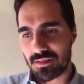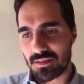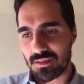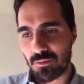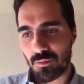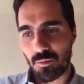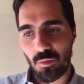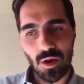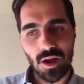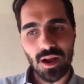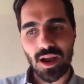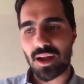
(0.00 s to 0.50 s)

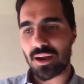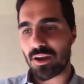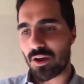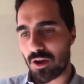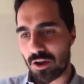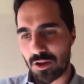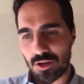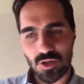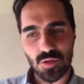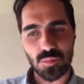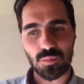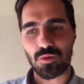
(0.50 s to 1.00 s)
what kind of
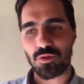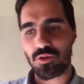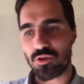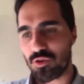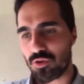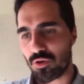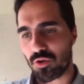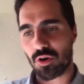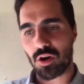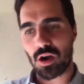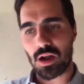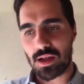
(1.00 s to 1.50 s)

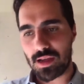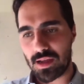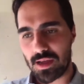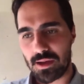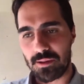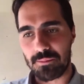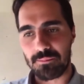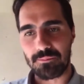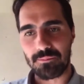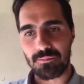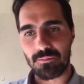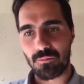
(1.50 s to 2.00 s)
entrepreneur I
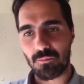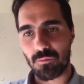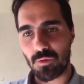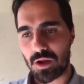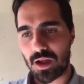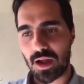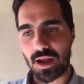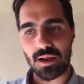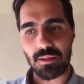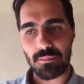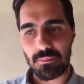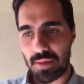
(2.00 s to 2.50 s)
am, what
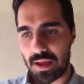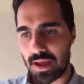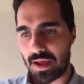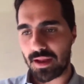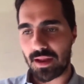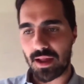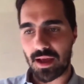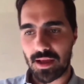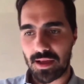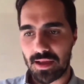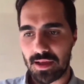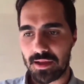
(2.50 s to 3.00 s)
kind of man
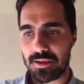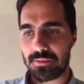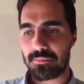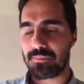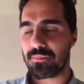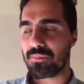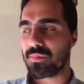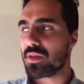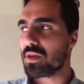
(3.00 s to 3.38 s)
I am?